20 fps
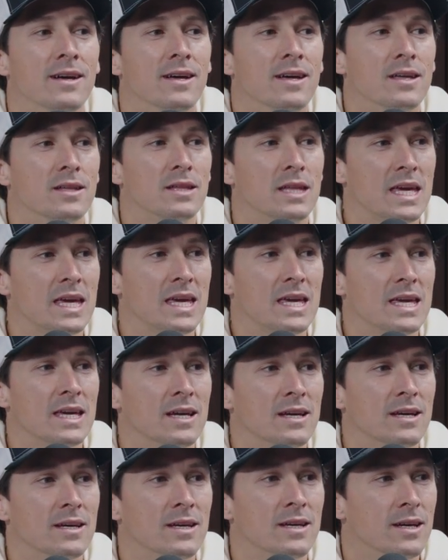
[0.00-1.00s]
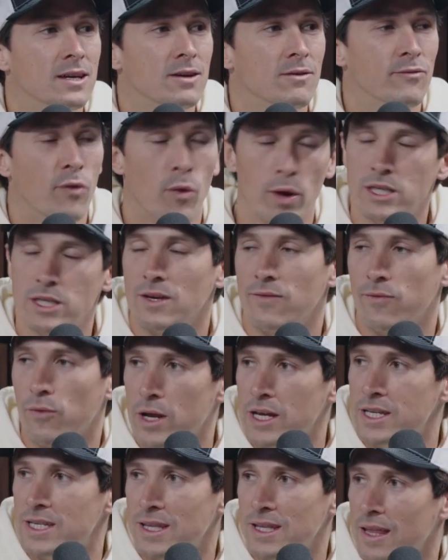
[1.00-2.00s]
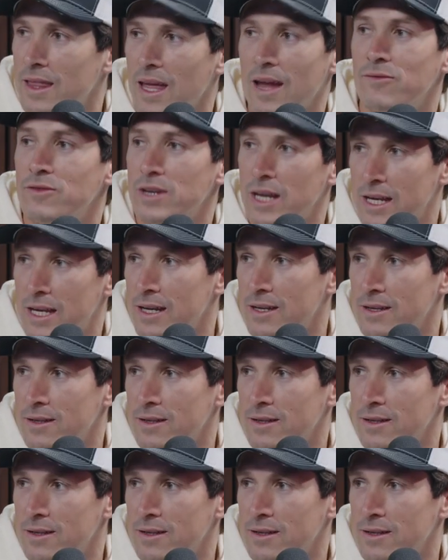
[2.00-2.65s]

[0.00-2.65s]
the voice of reason that they've needed.